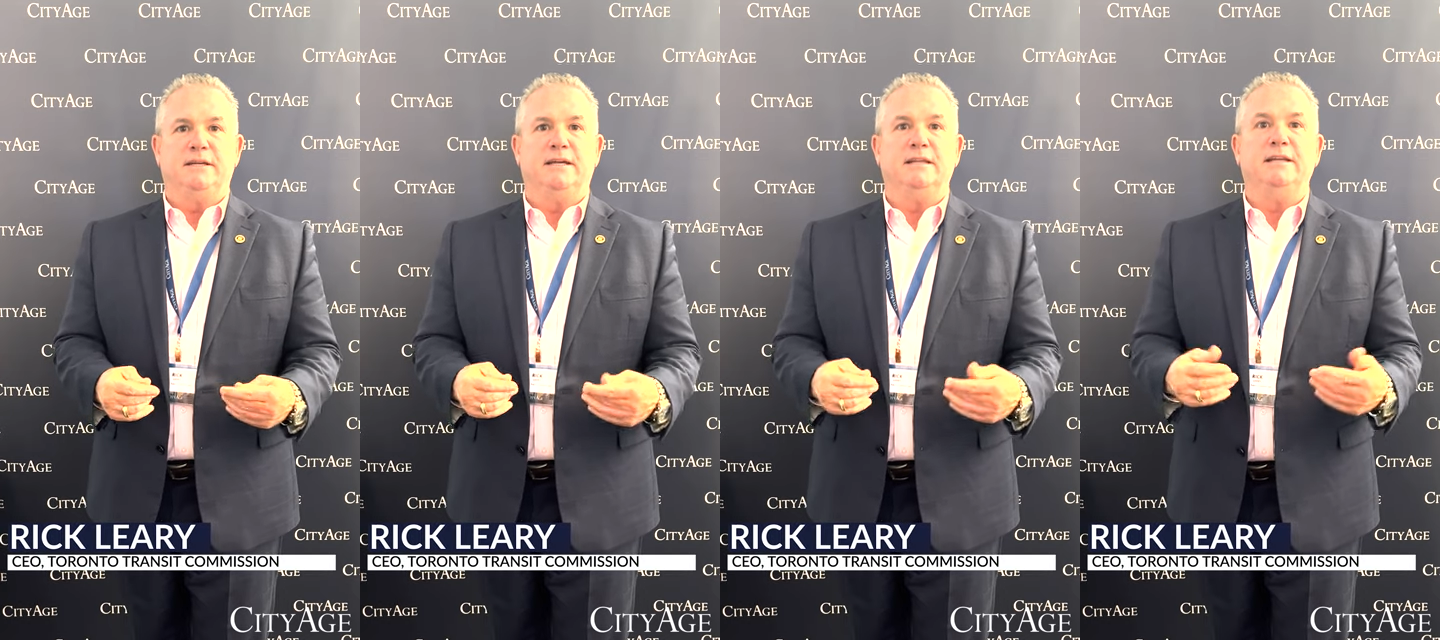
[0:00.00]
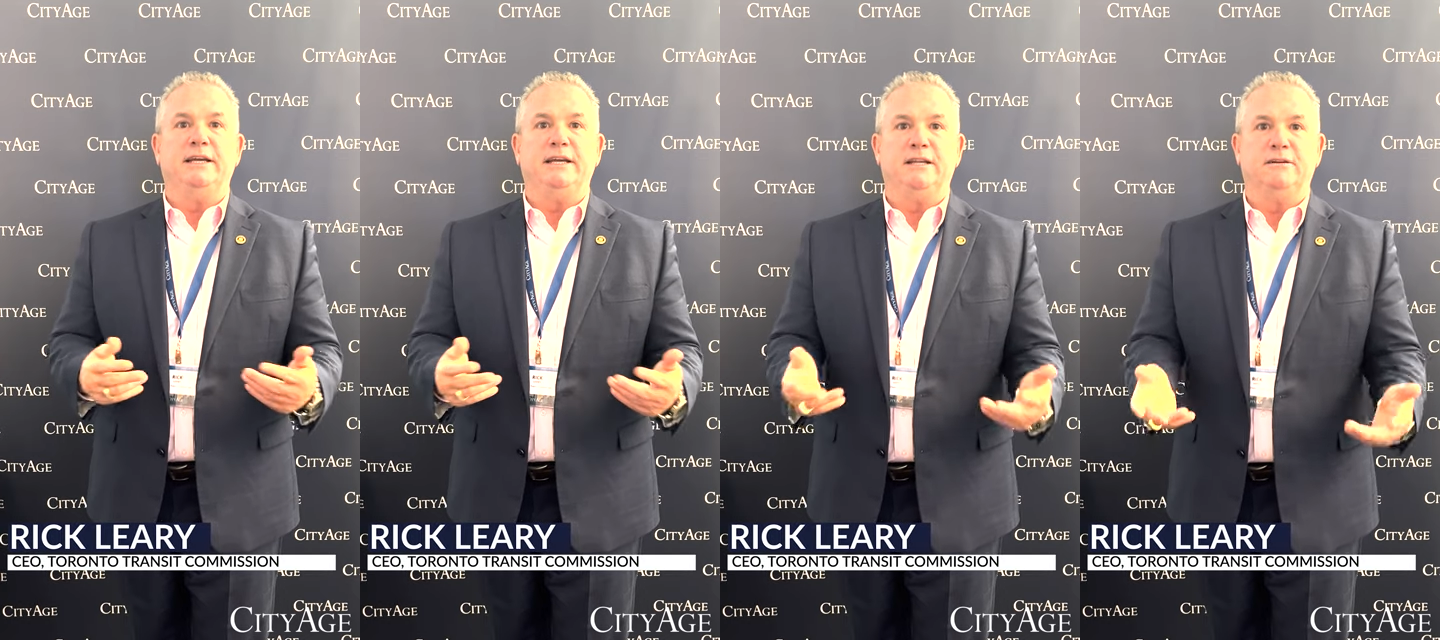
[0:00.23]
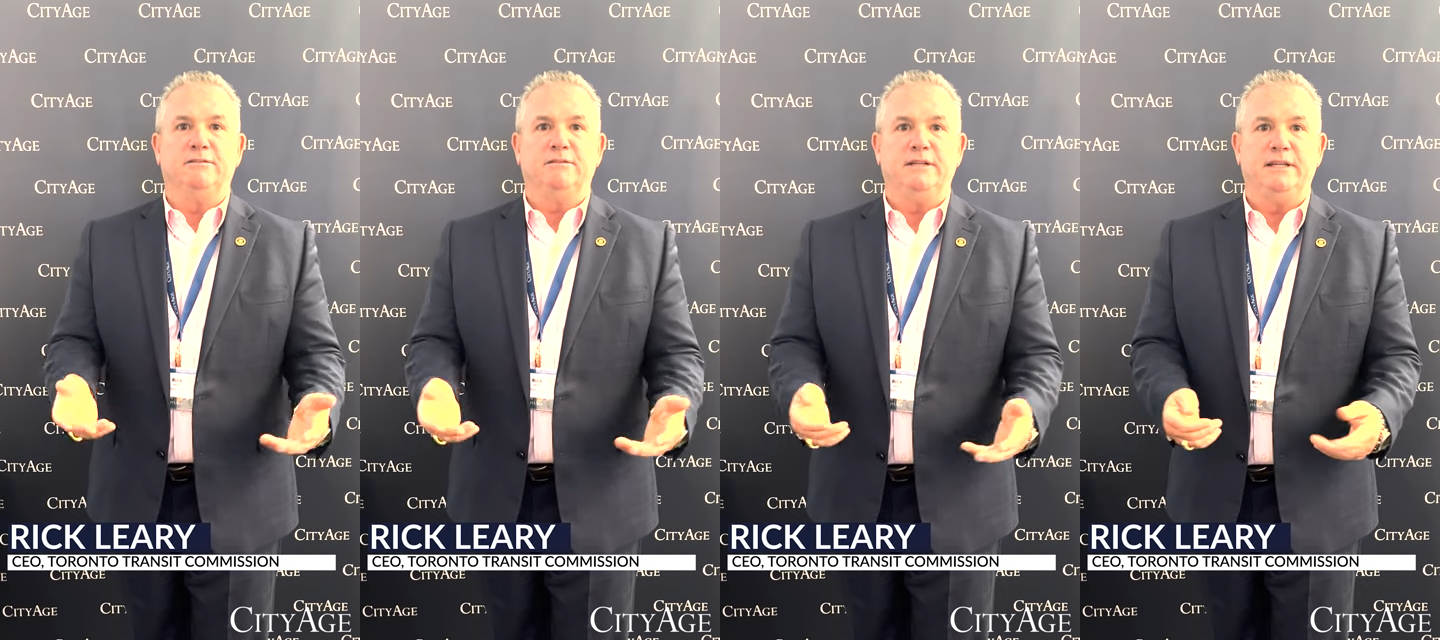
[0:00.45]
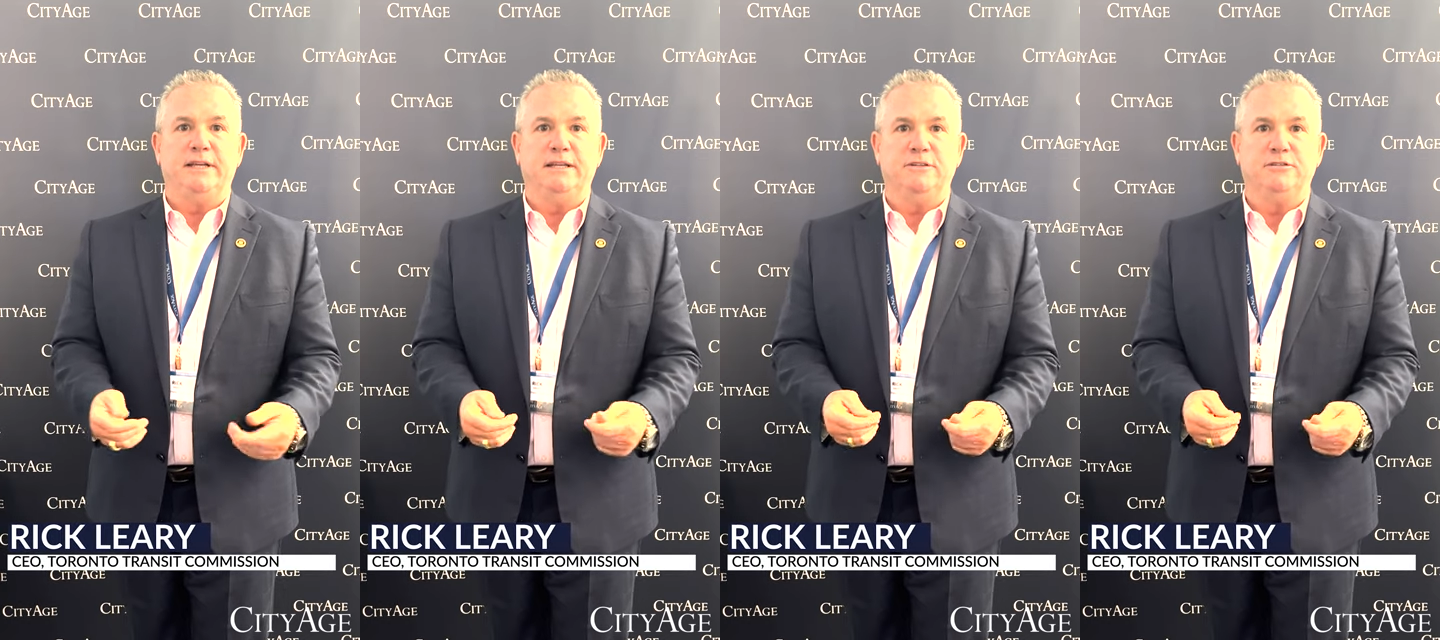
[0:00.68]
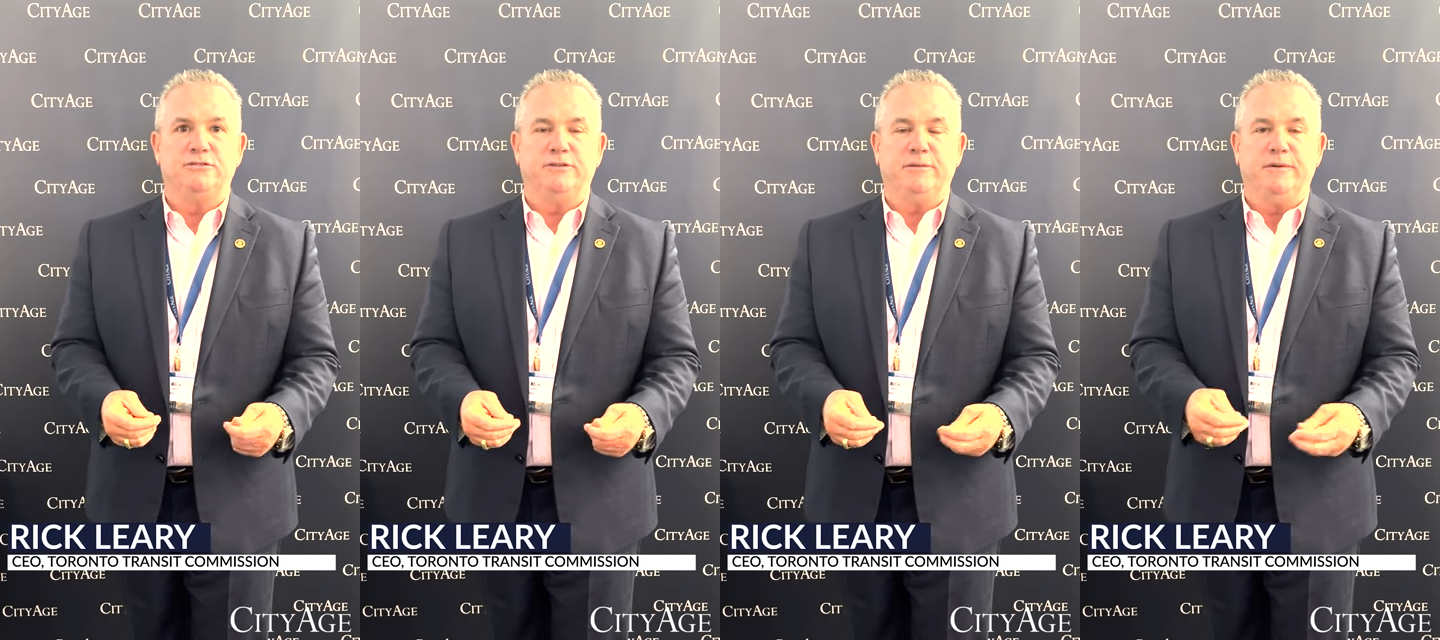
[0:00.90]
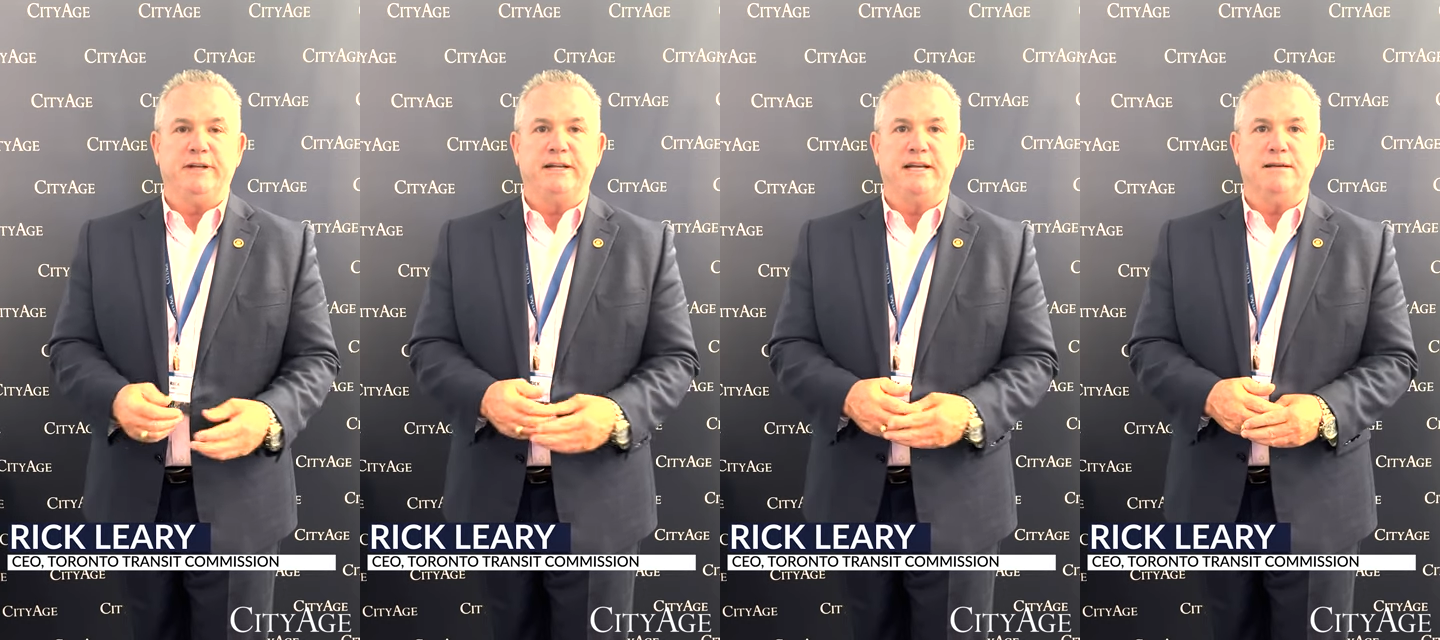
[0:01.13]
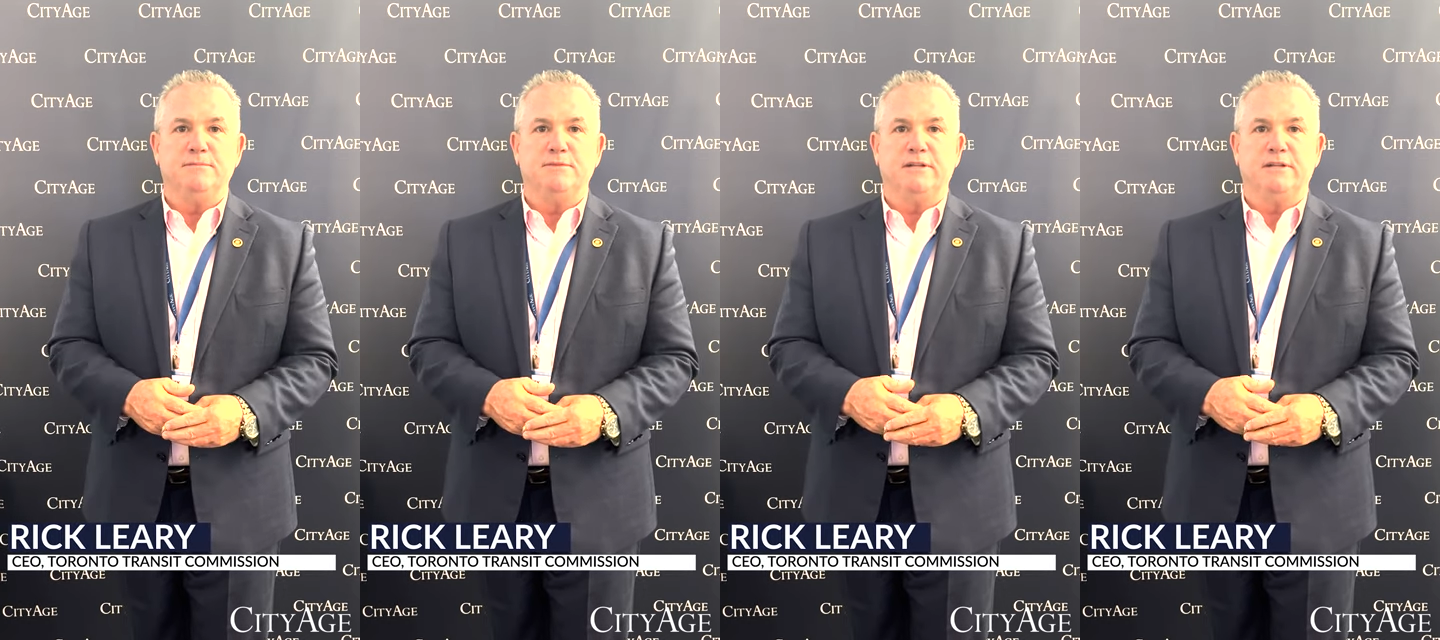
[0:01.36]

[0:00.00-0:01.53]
a leader in the industry when it comes